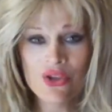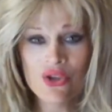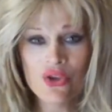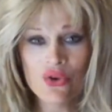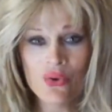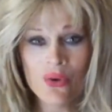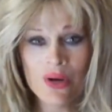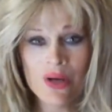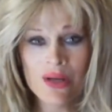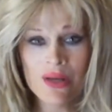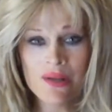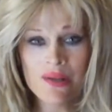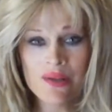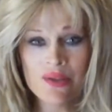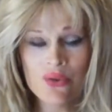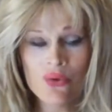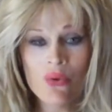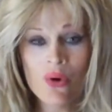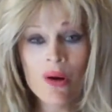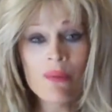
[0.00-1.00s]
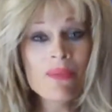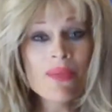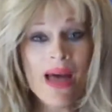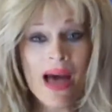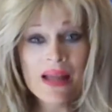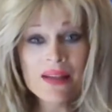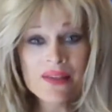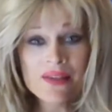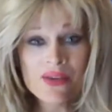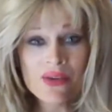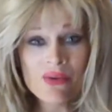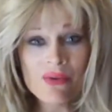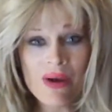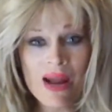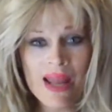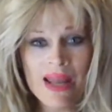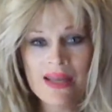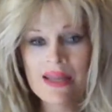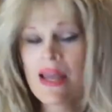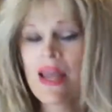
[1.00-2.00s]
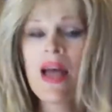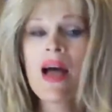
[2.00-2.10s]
shore in a storm, that's great.